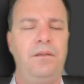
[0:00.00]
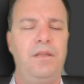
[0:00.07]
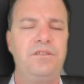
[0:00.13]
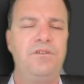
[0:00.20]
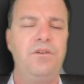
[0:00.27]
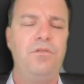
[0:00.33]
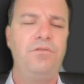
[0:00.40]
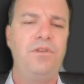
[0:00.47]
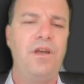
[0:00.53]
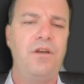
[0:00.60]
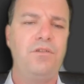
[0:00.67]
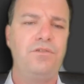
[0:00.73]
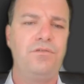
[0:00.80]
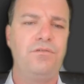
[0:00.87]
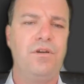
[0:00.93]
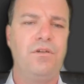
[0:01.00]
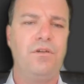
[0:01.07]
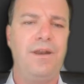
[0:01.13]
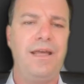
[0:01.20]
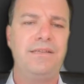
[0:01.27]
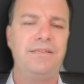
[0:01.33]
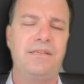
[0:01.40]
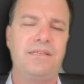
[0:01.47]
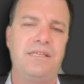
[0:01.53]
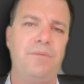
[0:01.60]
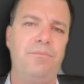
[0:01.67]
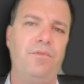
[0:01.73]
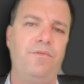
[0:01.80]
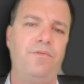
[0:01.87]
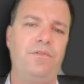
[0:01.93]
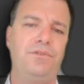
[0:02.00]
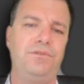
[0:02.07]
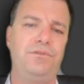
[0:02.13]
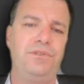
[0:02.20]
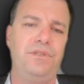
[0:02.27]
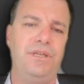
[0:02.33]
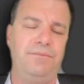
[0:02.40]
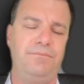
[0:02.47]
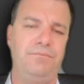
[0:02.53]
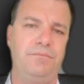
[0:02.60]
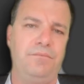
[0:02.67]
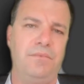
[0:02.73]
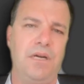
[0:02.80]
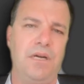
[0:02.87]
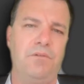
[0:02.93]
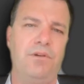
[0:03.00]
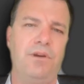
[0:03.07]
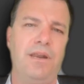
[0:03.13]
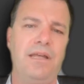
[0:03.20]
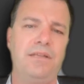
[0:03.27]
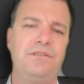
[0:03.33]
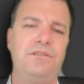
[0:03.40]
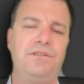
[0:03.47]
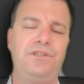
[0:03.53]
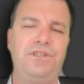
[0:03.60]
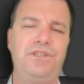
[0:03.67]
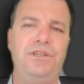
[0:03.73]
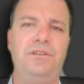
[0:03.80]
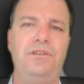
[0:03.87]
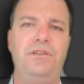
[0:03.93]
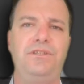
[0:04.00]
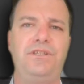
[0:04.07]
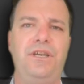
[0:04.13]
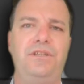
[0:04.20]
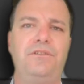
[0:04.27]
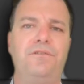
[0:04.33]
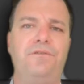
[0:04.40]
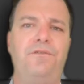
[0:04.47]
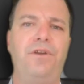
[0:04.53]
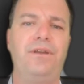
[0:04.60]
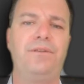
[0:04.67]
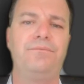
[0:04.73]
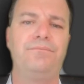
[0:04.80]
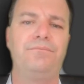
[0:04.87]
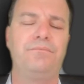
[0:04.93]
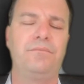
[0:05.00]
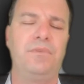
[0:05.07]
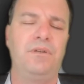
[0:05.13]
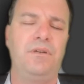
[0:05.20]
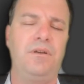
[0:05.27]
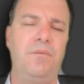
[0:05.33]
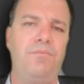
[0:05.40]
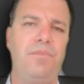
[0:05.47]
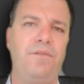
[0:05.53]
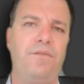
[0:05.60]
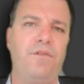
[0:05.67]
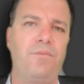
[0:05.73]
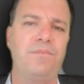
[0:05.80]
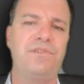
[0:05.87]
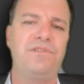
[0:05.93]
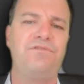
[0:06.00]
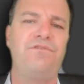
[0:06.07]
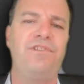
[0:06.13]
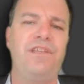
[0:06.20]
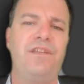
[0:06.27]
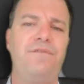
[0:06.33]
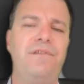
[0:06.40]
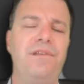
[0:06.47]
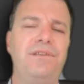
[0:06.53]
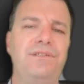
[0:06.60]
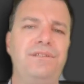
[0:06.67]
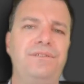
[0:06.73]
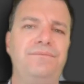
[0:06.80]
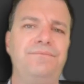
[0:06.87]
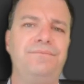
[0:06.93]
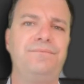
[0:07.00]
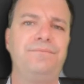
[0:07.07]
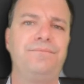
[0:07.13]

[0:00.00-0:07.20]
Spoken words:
Let's go now to our last example from today, our last shade of green, performance reliability.